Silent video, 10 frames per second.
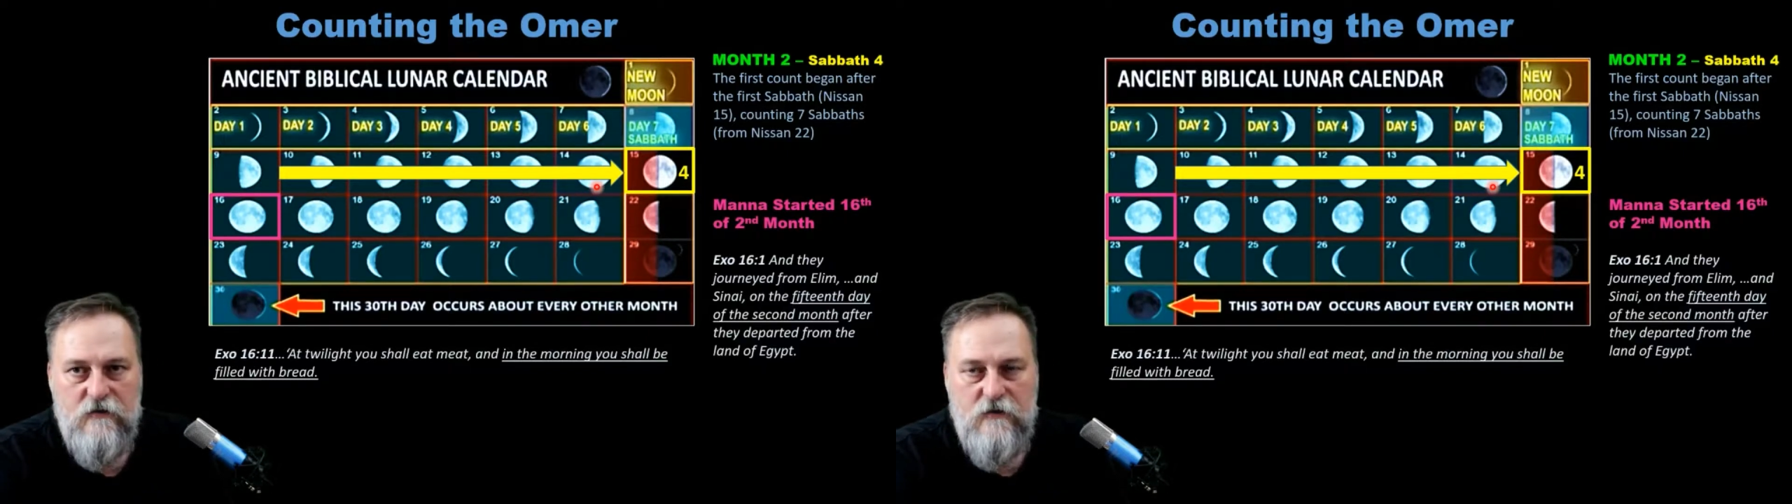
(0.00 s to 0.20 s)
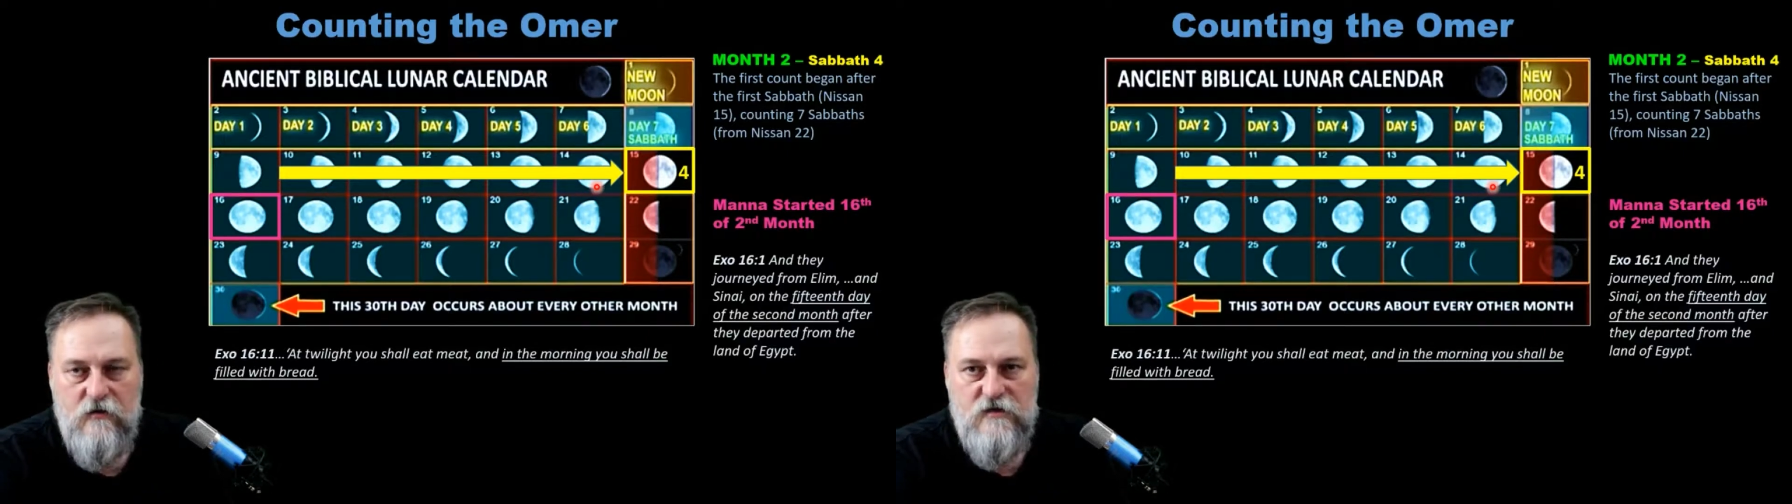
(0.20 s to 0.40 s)

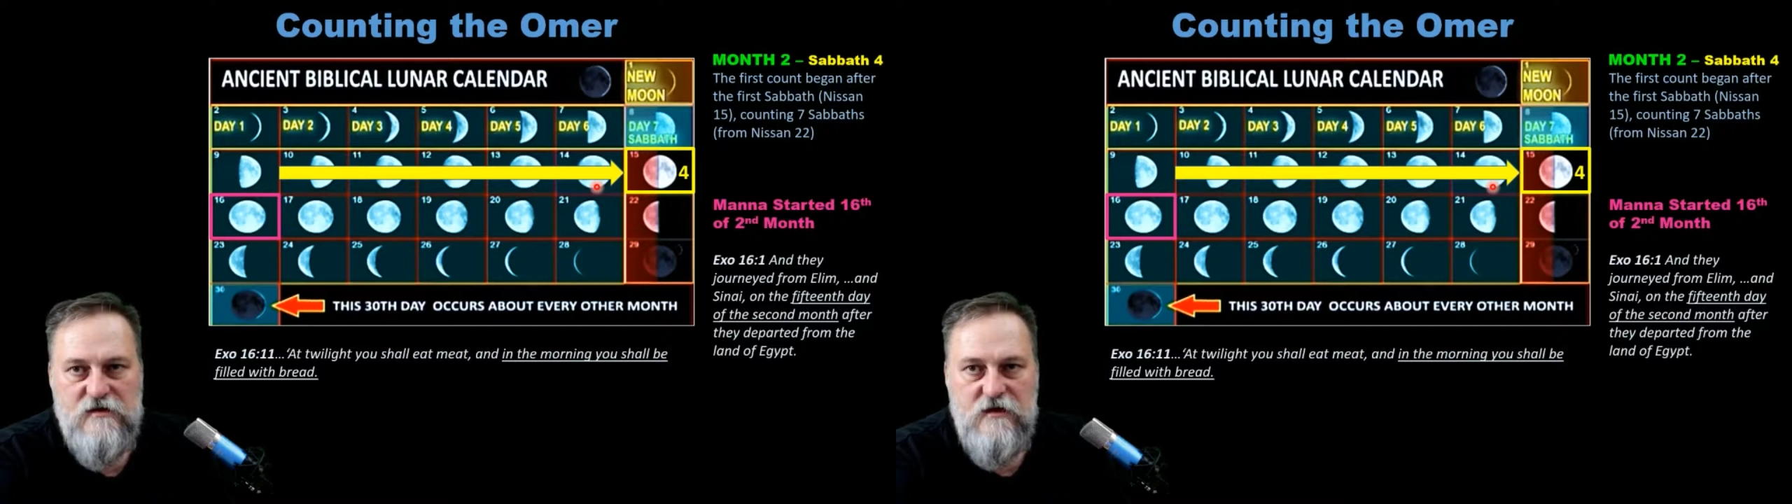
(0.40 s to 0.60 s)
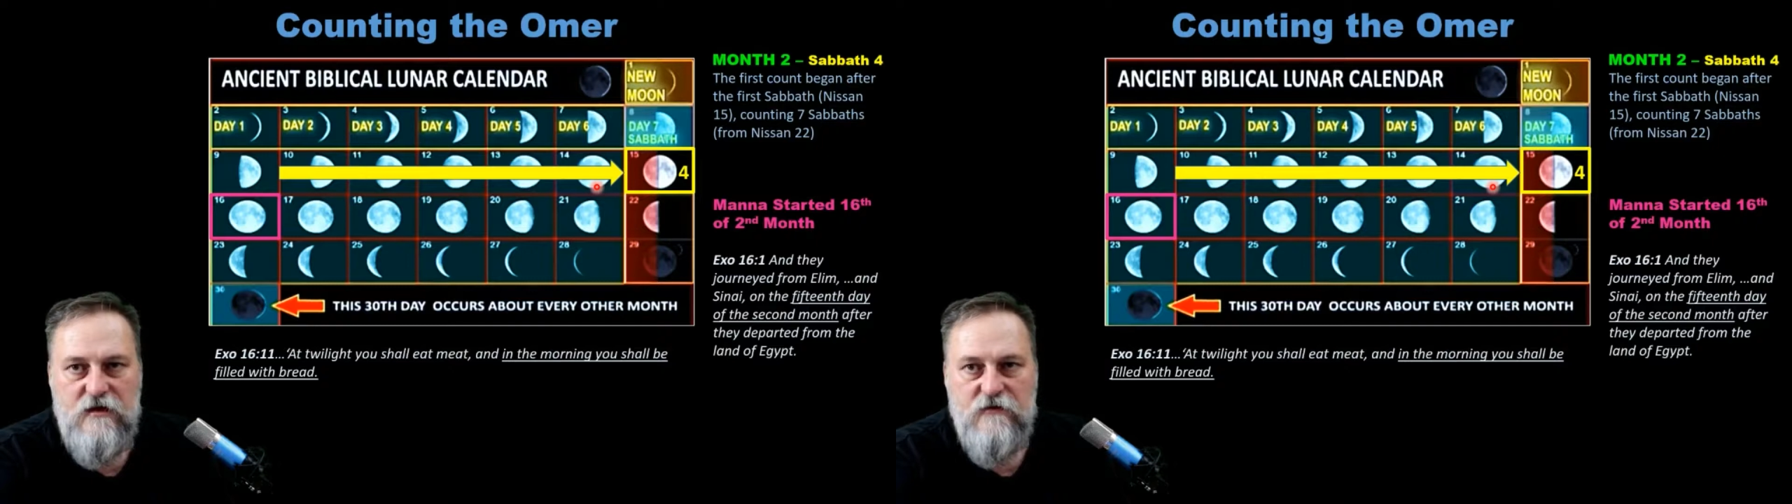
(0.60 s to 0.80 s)
they
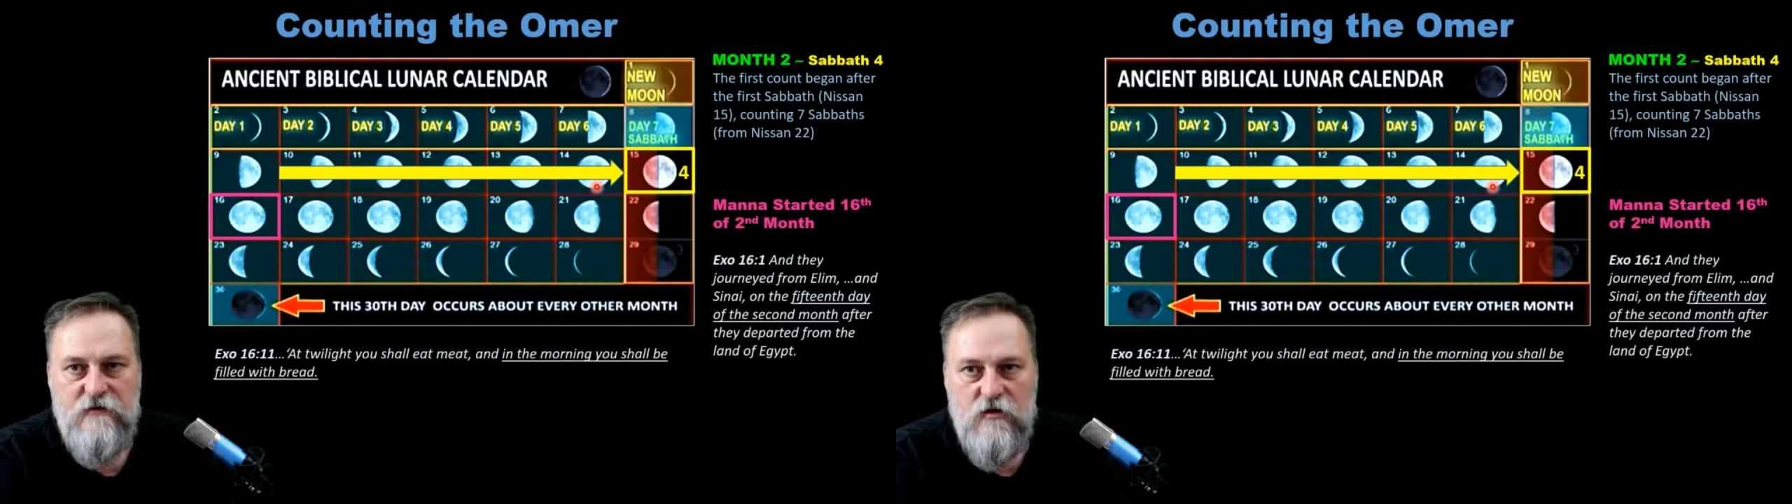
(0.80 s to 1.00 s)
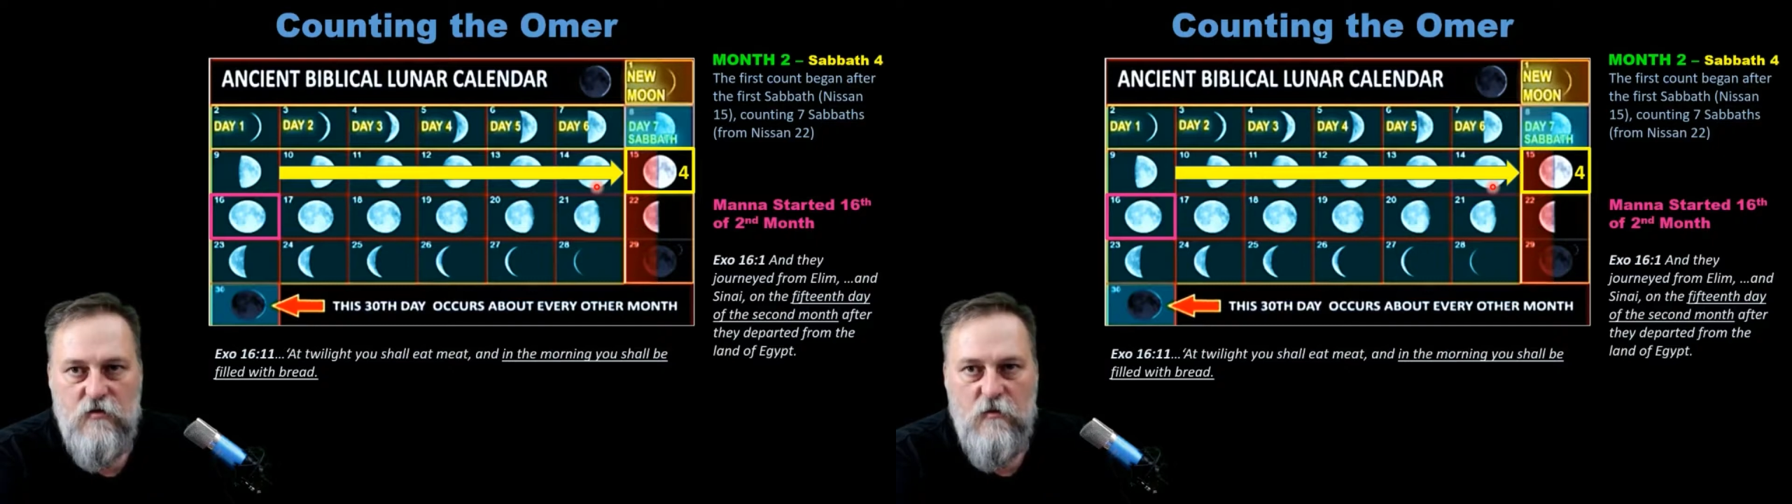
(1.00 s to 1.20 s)
received
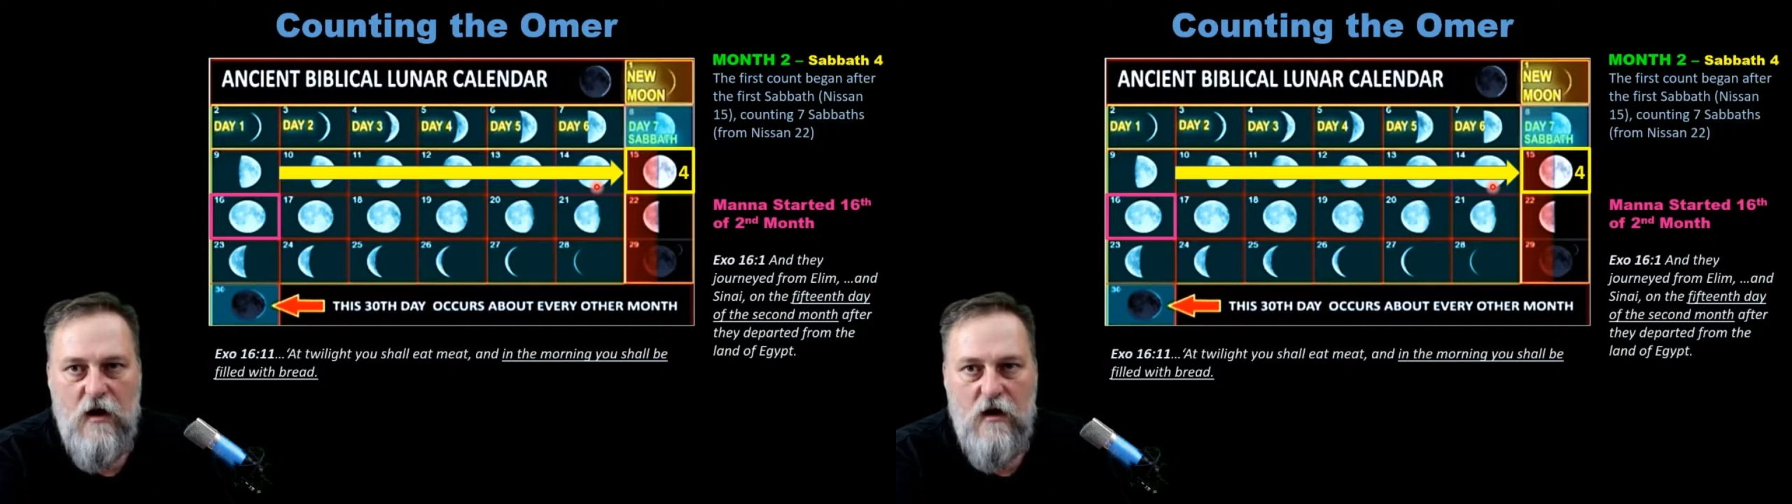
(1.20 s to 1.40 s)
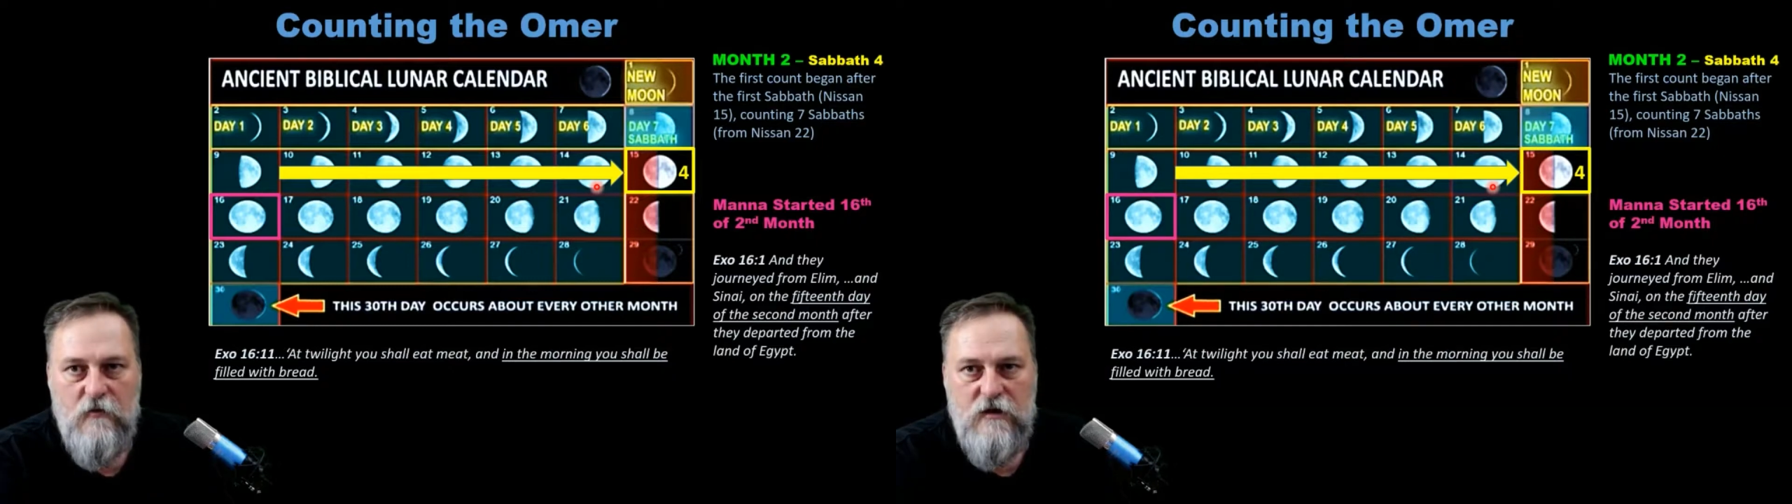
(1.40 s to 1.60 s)
the
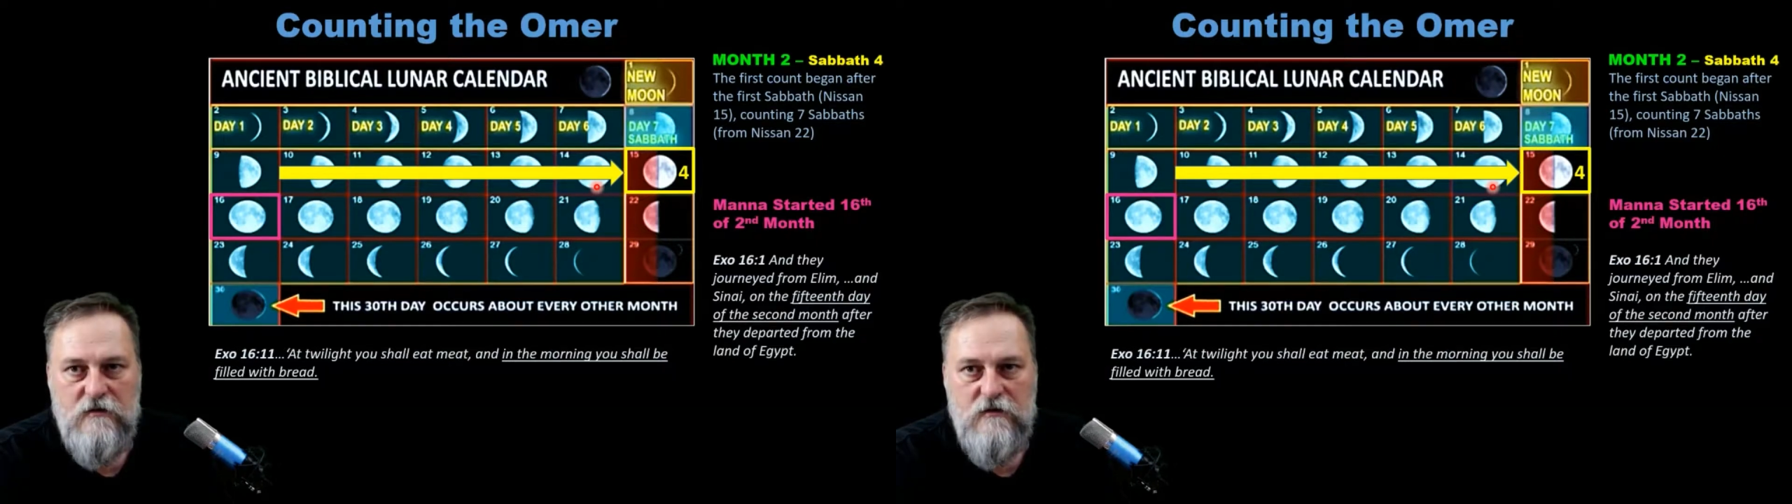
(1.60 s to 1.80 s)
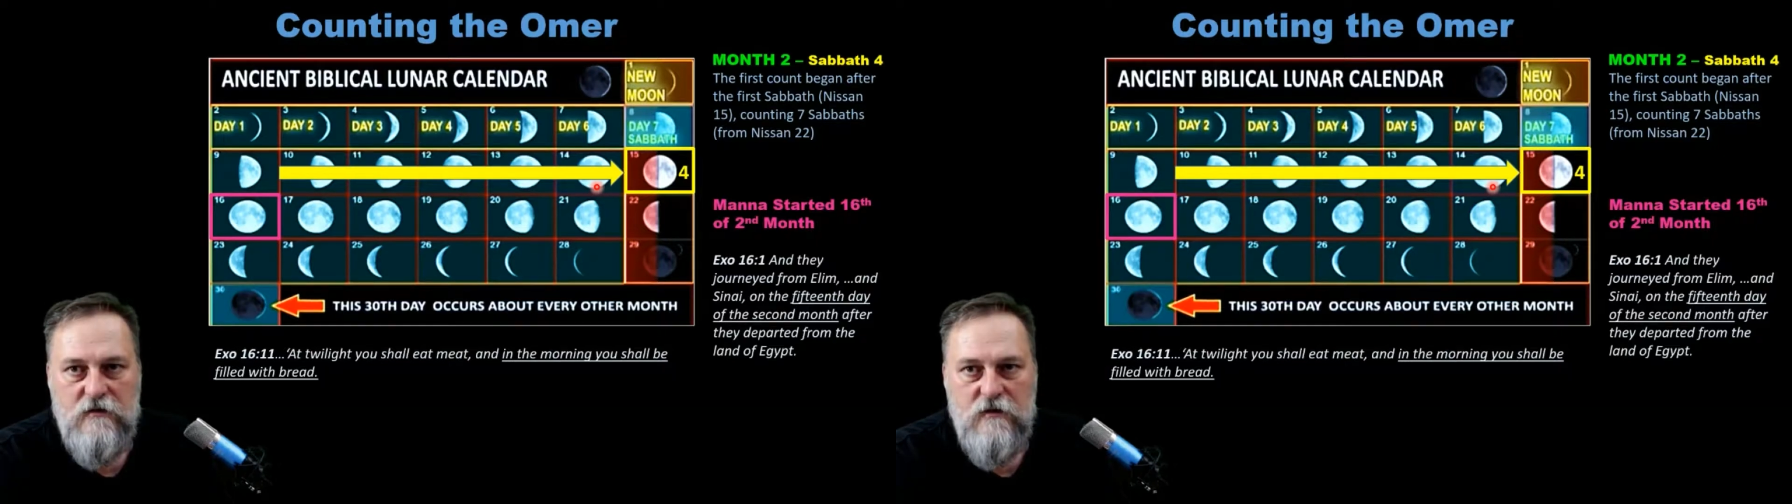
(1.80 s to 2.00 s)
commandment